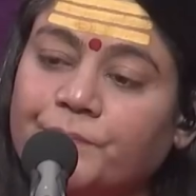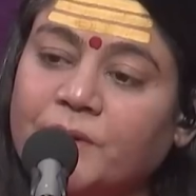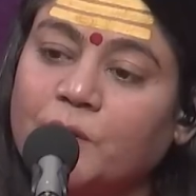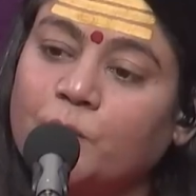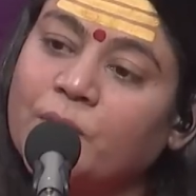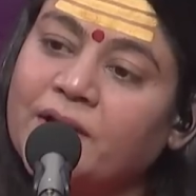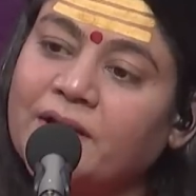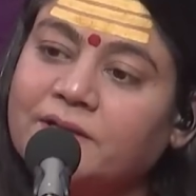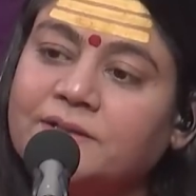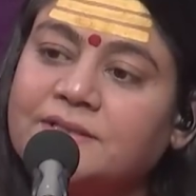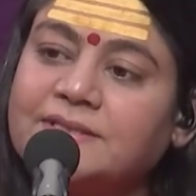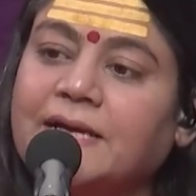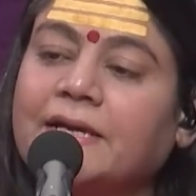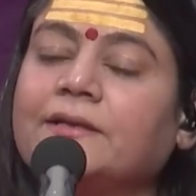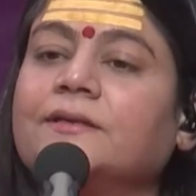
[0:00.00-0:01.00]
We'll
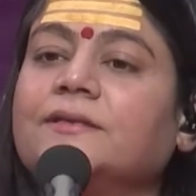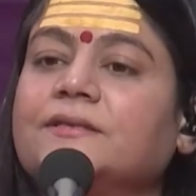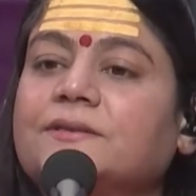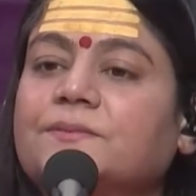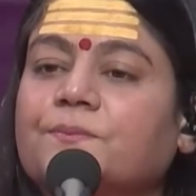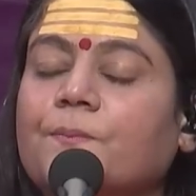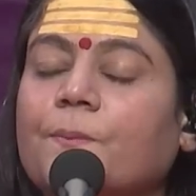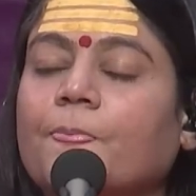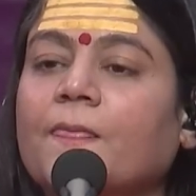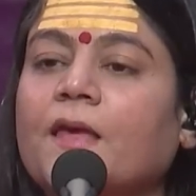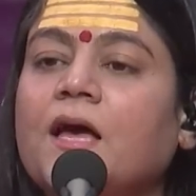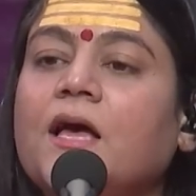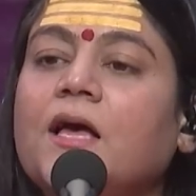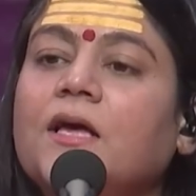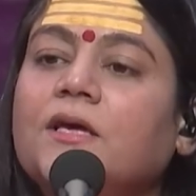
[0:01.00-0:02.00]
understand this.
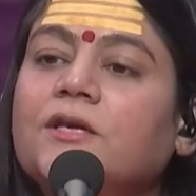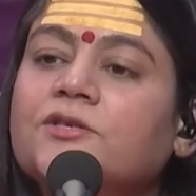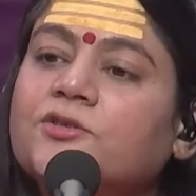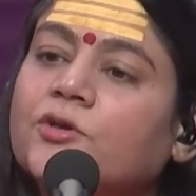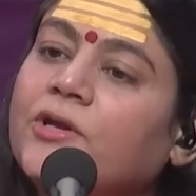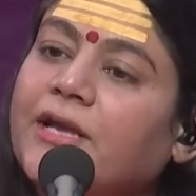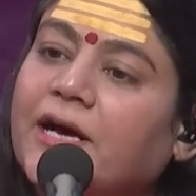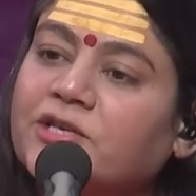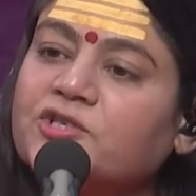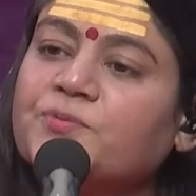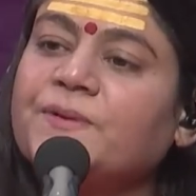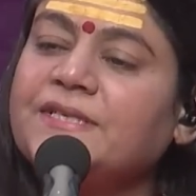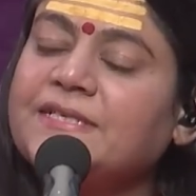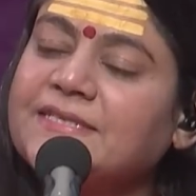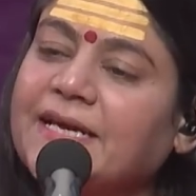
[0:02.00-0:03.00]
So
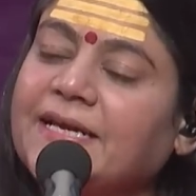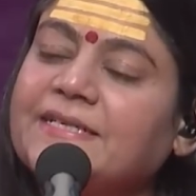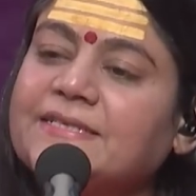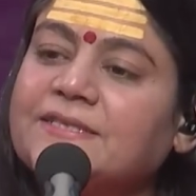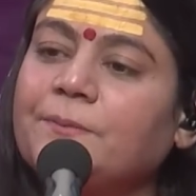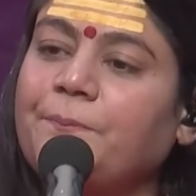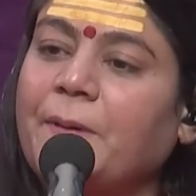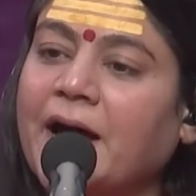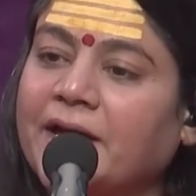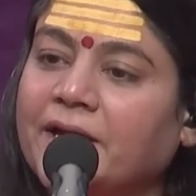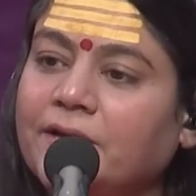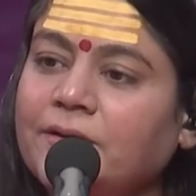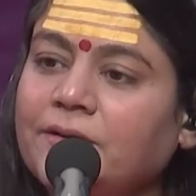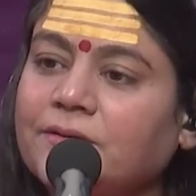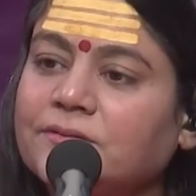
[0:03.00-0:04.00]
Lakshman sets the
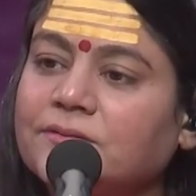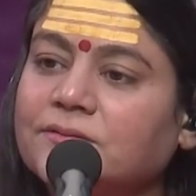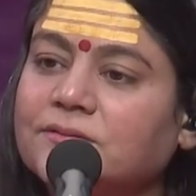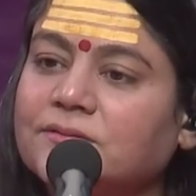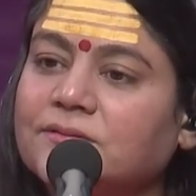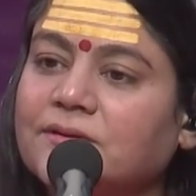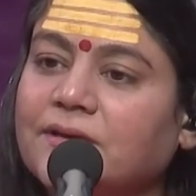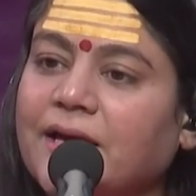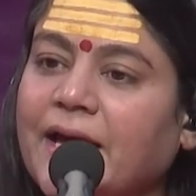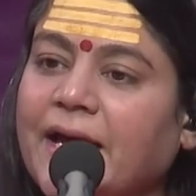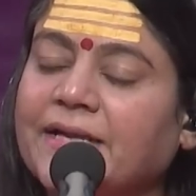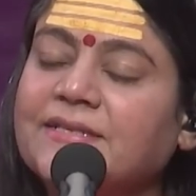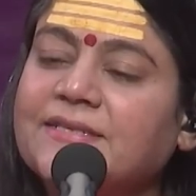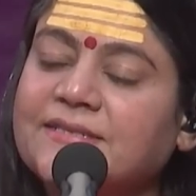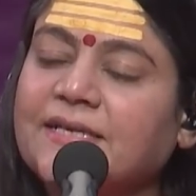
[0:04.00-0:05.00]
pyre
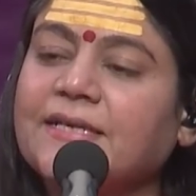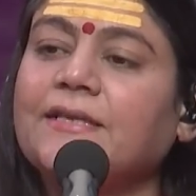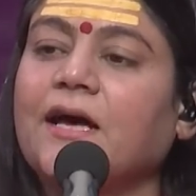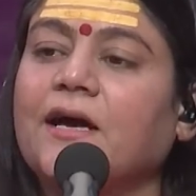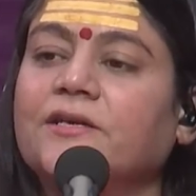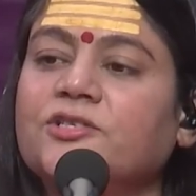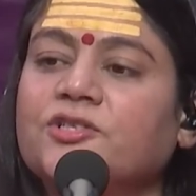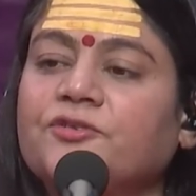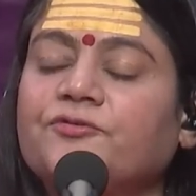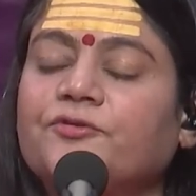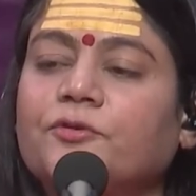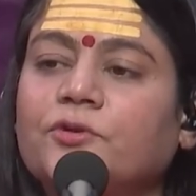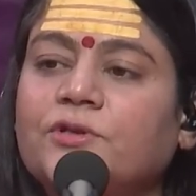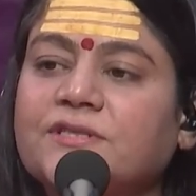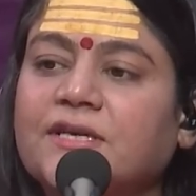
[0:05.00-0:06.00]
and Sita, she
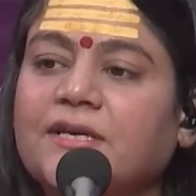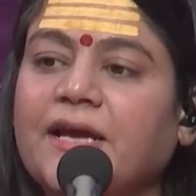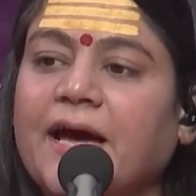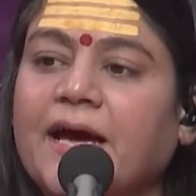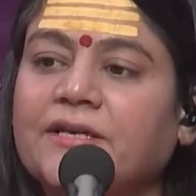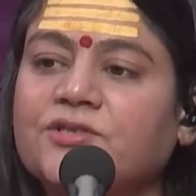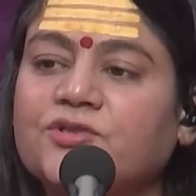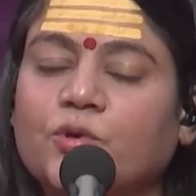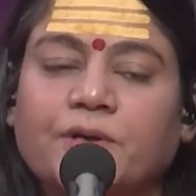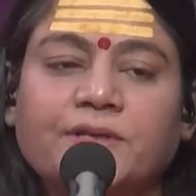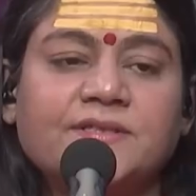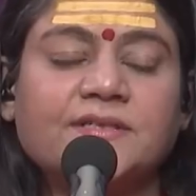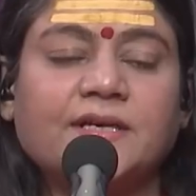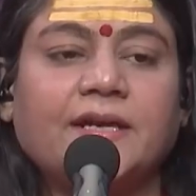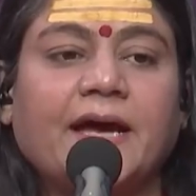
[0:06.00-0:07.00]
folds her hand,
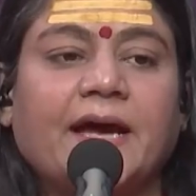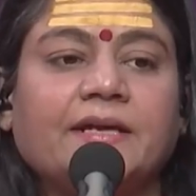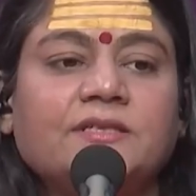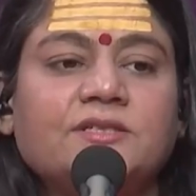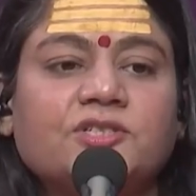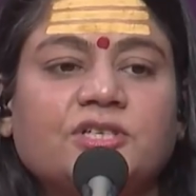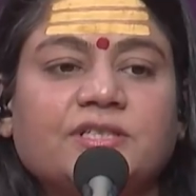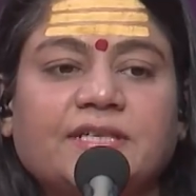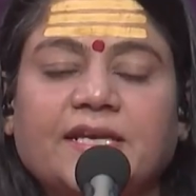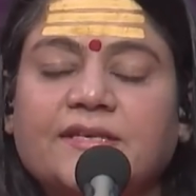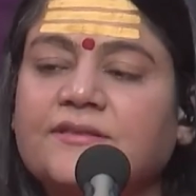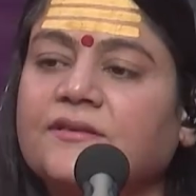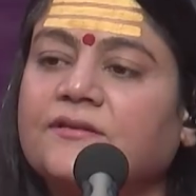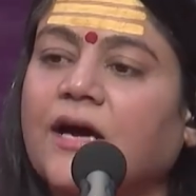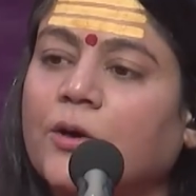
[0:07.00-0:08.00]
joins her hands, she takes
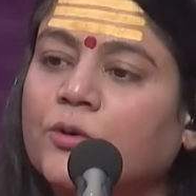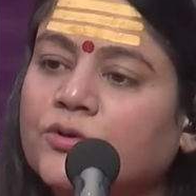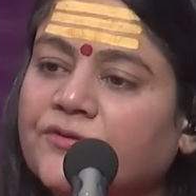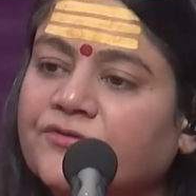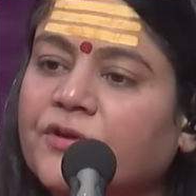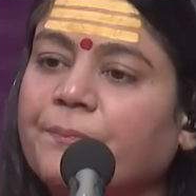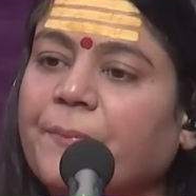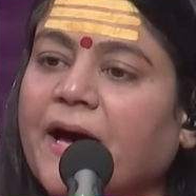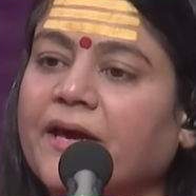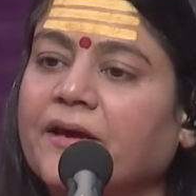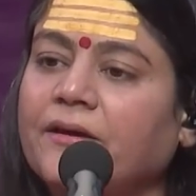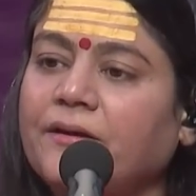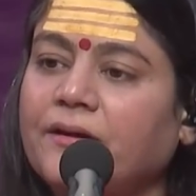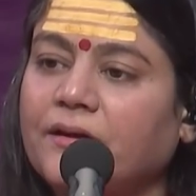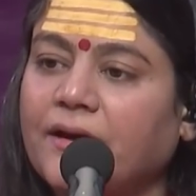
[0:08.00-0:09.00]
a round of the
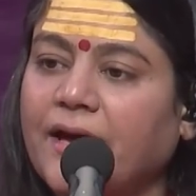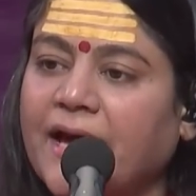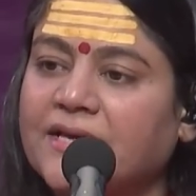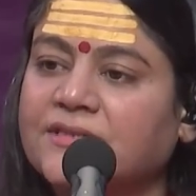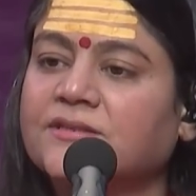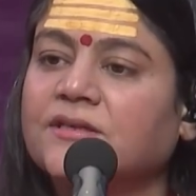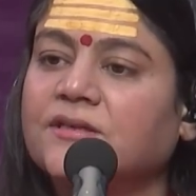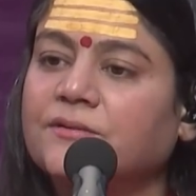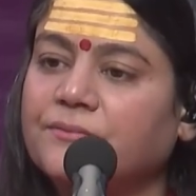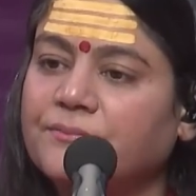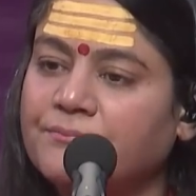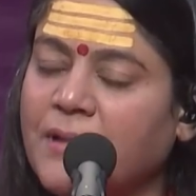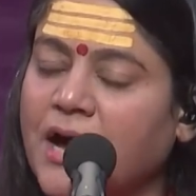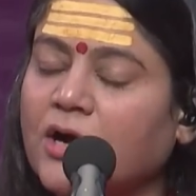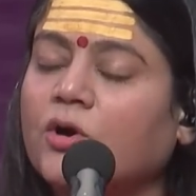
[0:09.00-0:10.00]
pyre as a
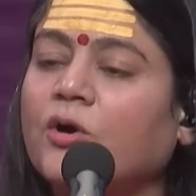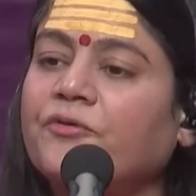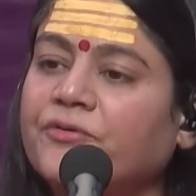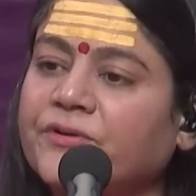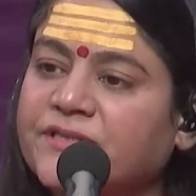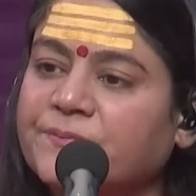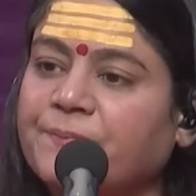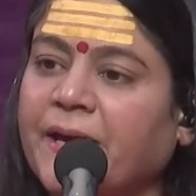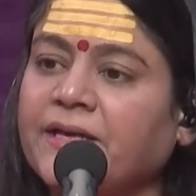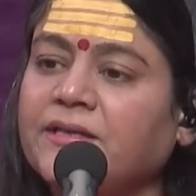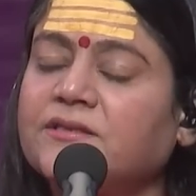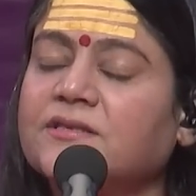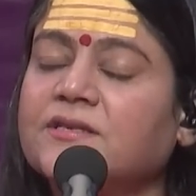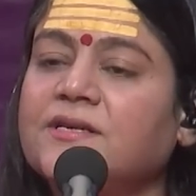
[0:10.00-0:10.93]
mark of respect